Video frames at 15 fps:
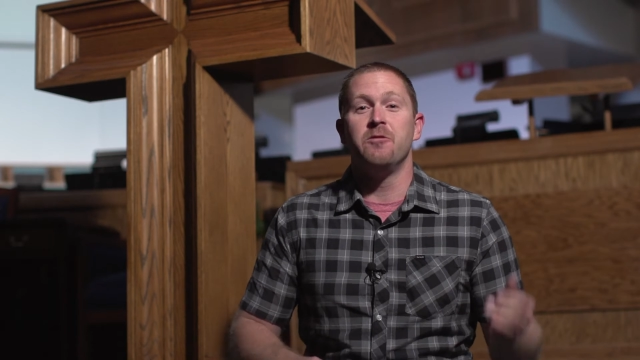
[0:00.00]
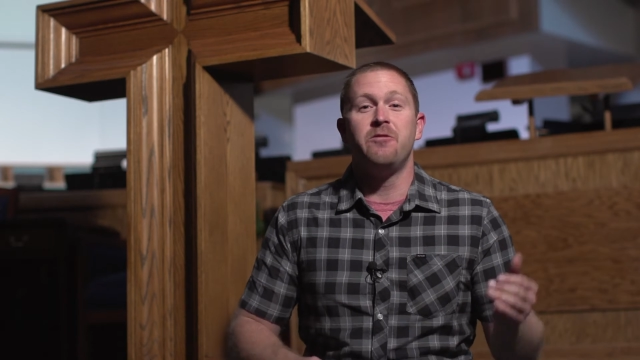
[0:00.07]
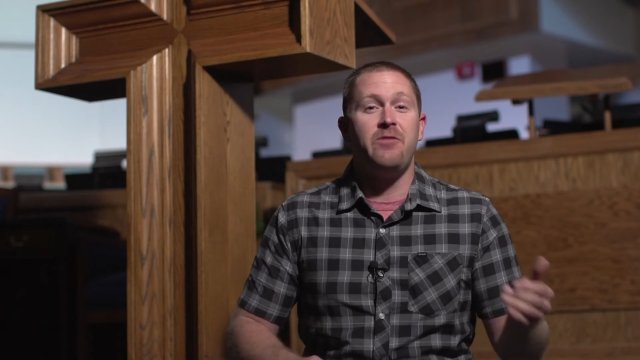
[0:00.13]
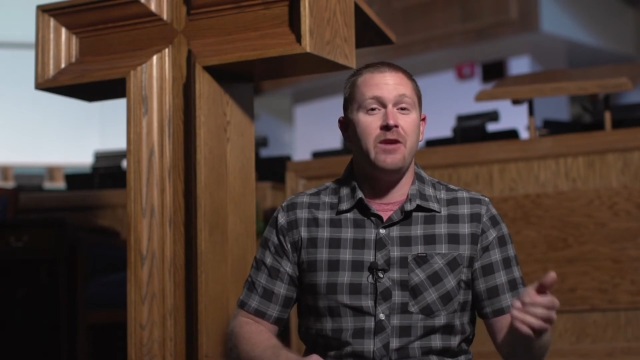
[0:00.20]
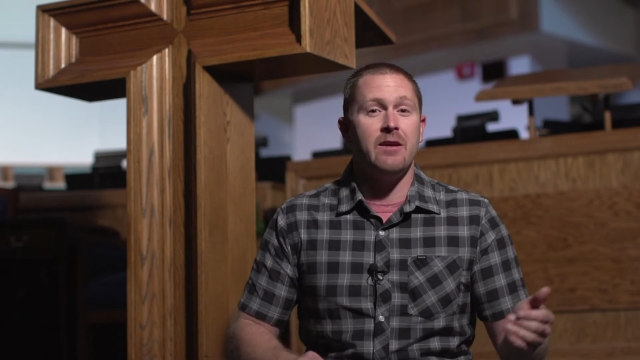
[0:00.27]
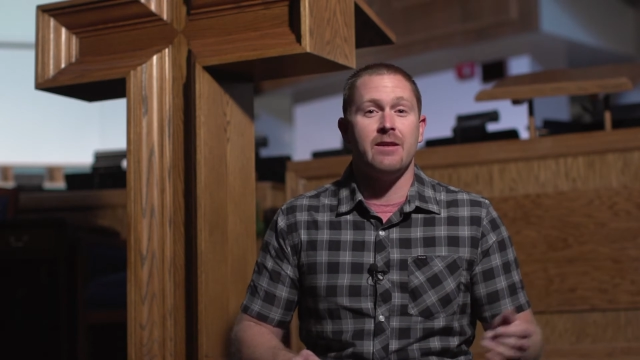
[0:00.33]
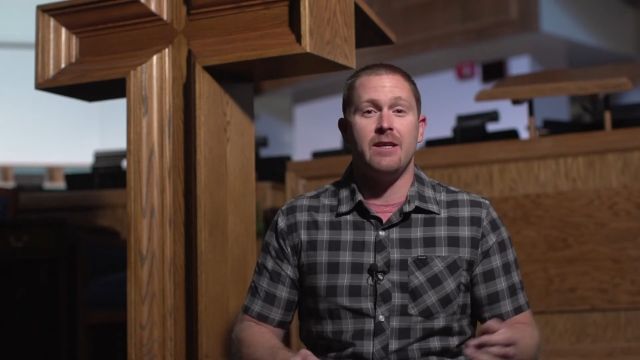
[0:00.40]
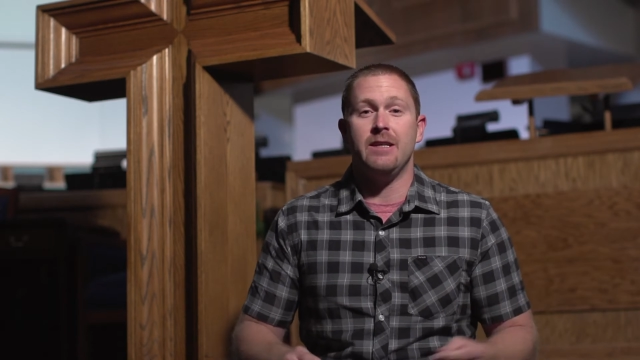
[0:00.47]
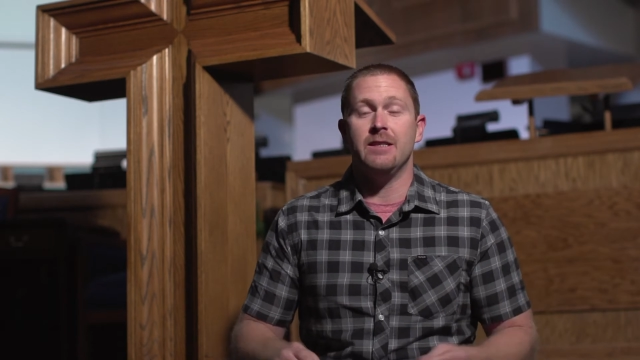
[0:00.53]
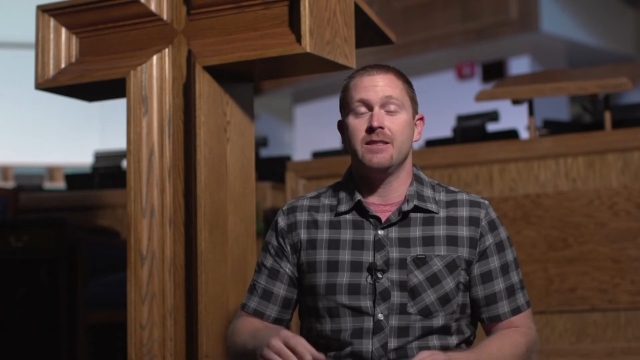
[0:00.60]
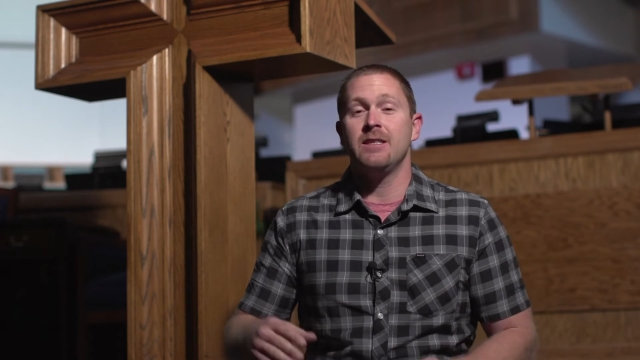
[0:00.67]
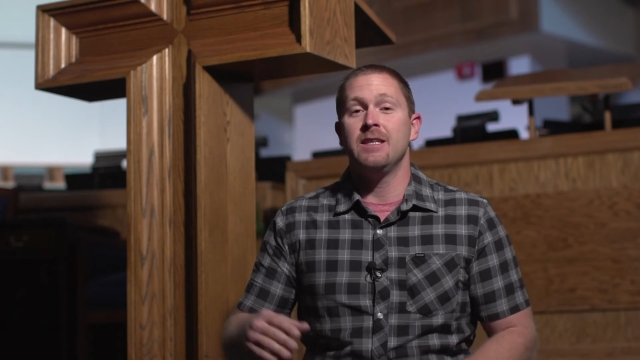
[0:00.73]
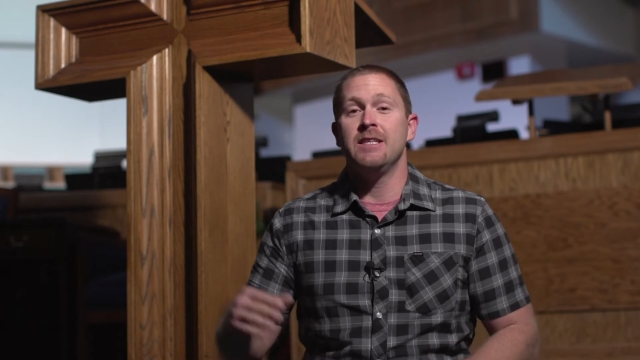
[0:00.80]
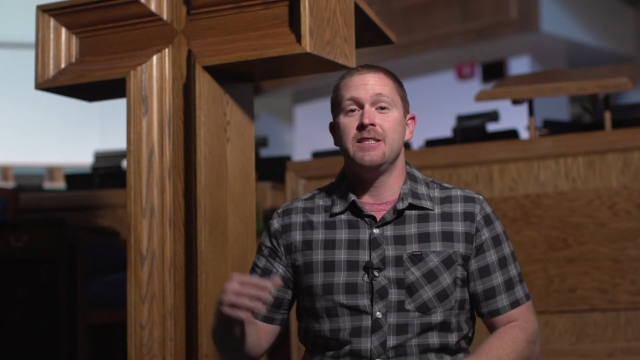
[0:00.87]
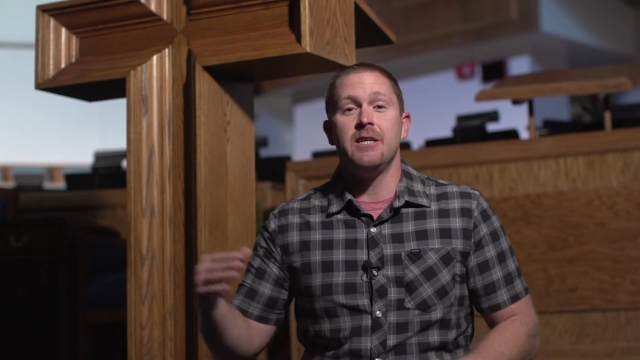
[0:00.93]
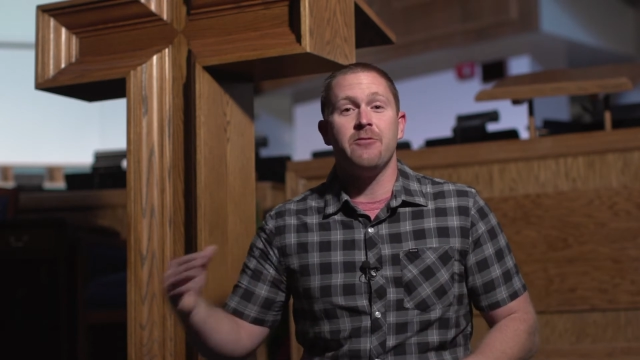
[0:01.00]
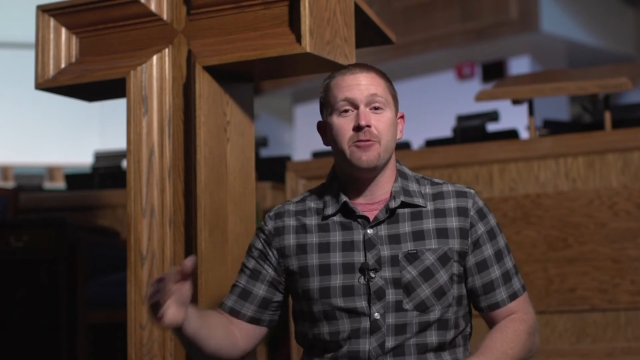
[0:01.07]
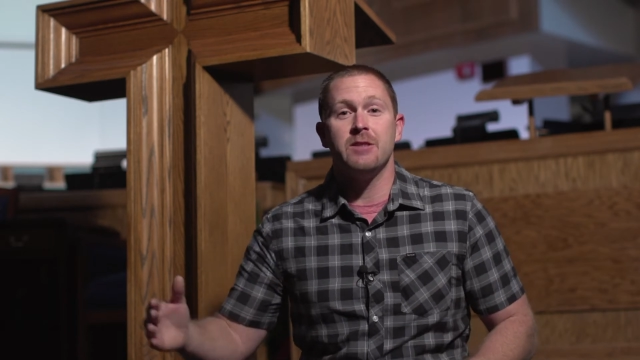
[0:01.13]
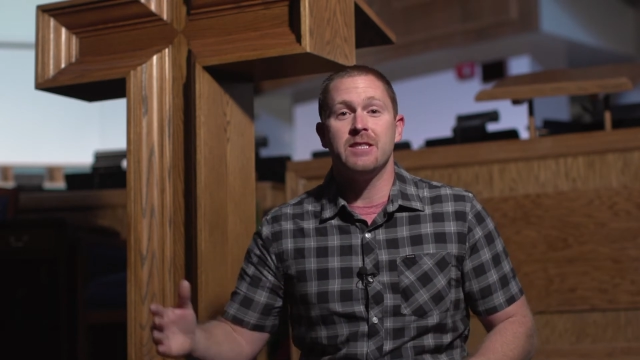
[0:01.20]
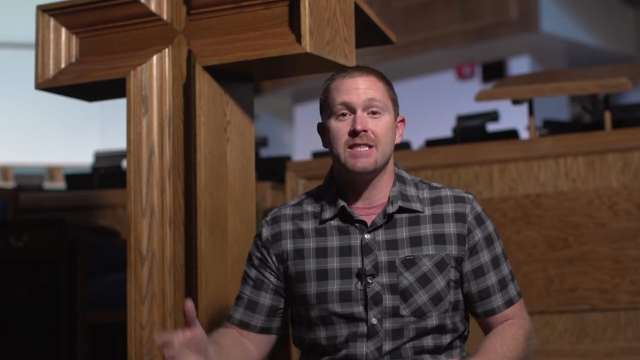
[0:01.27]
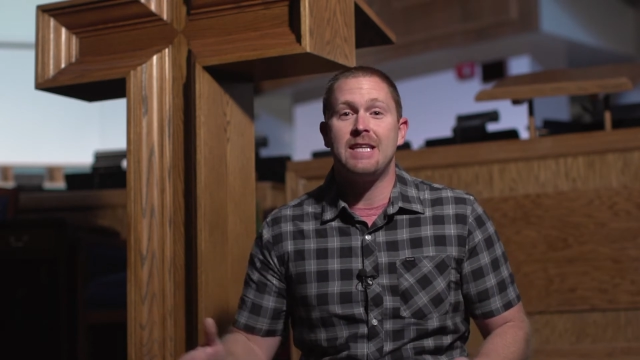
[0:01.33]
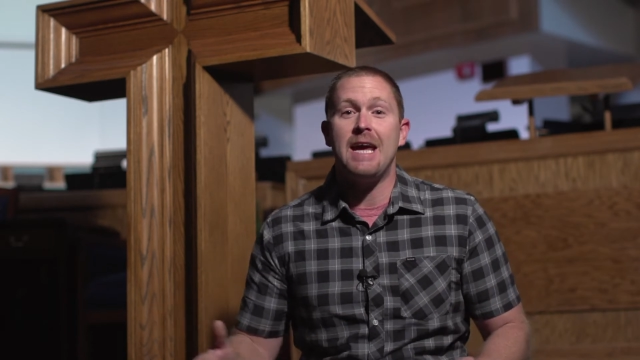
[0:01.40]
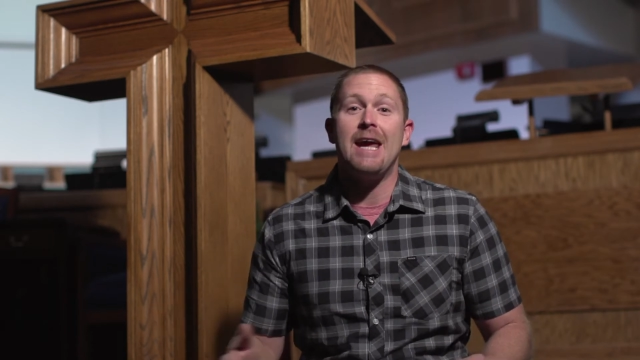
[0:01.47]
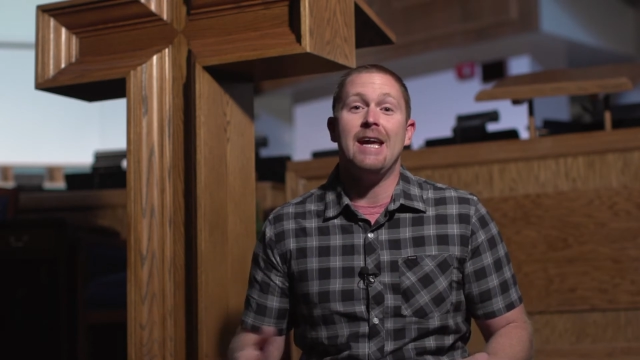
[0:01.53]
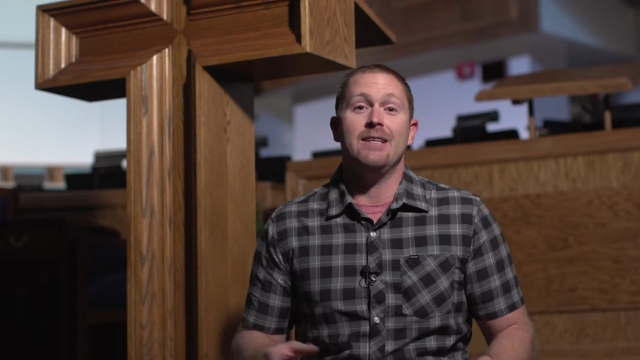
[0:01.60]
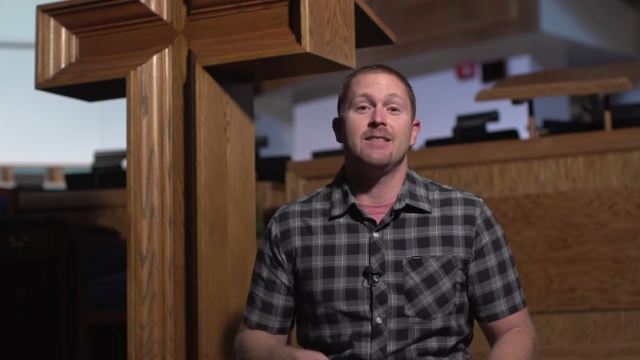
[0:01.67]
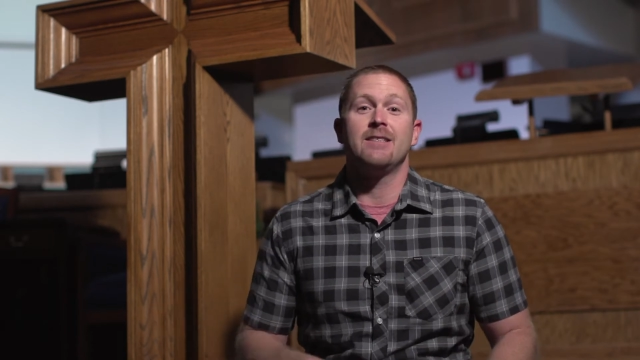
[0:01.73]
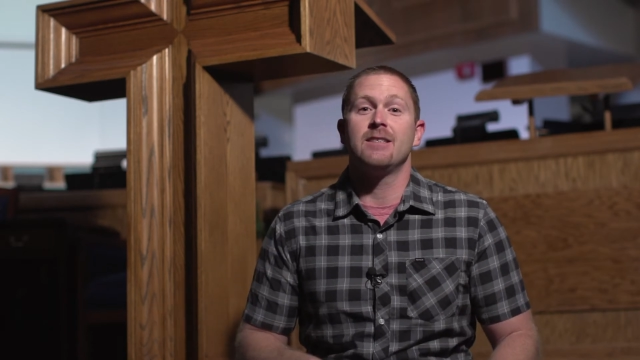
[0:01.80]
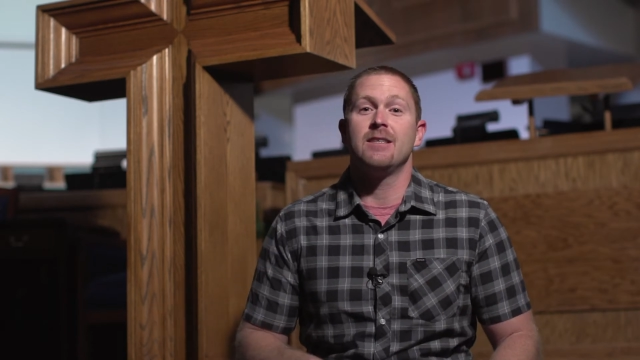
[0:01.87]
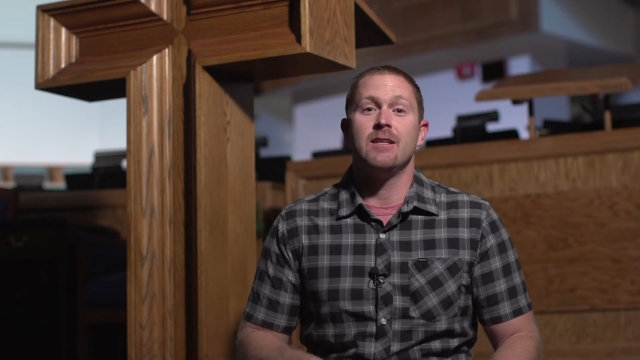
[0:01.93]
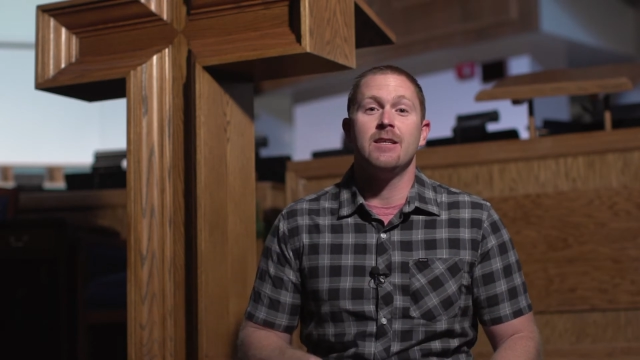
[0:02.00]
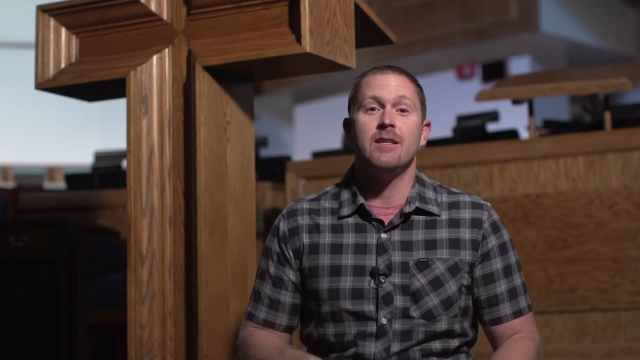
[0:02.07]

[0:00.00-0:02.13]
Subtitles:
feelings, different states,